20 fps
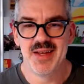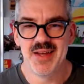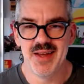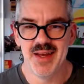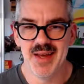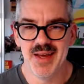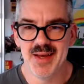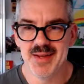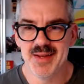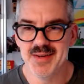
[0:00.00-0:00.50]

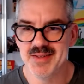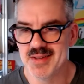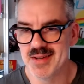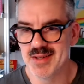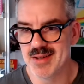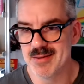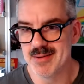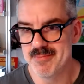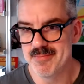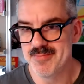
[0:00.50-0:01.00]
And,
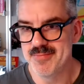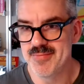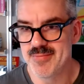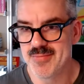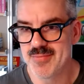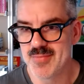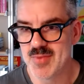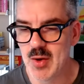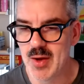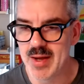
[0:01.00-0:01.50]

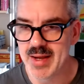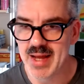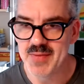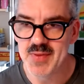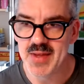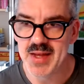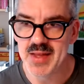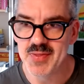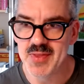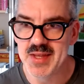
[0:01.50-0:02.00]
I got
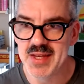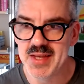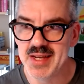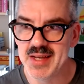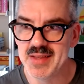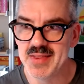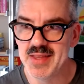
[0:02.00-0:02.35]
that thing.